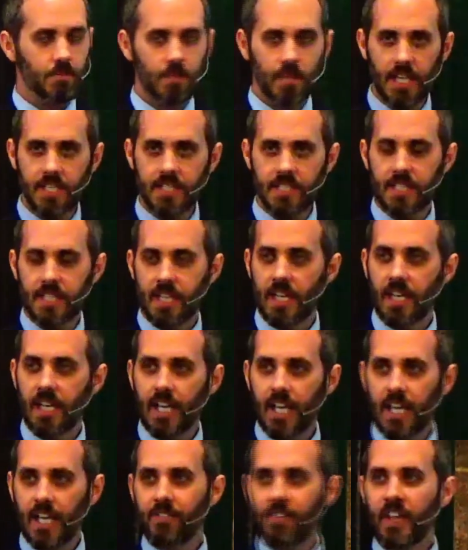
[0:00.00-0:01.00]
realize
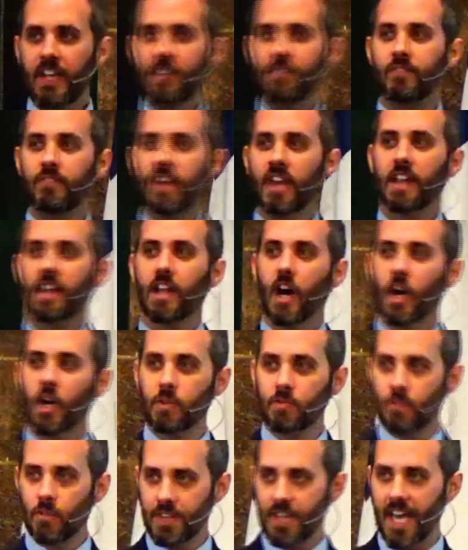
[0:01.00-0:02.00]
if he fell
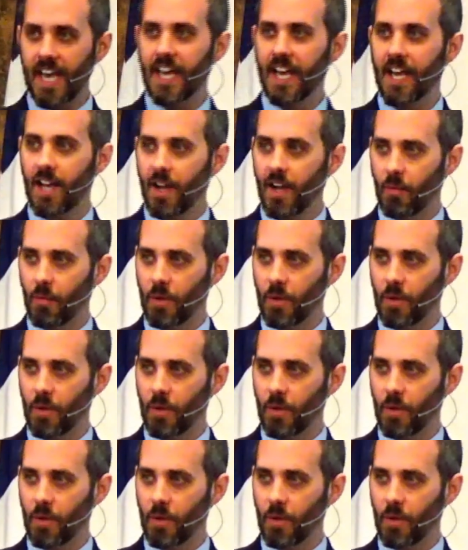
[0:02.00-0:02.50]
over that,